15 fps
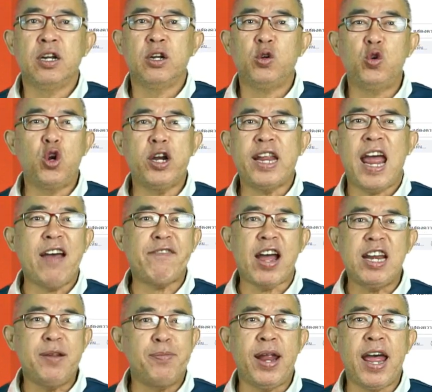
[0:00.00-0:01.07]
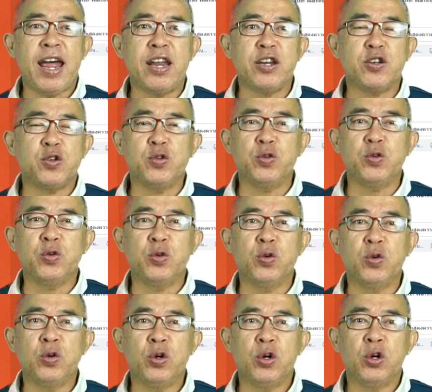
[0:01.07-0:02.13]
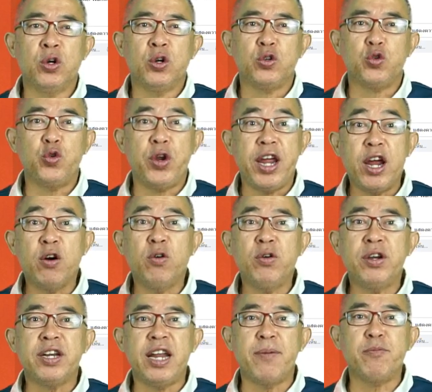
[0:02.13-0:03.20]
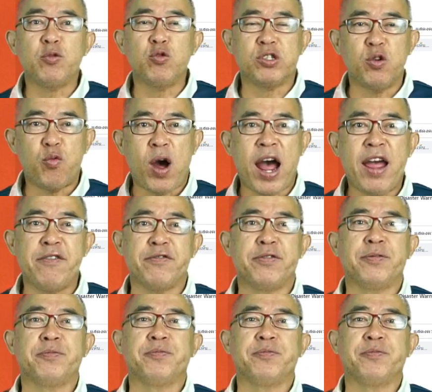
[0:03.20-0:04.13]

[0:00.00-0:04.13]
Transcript: do not have any plan to to help them to survive.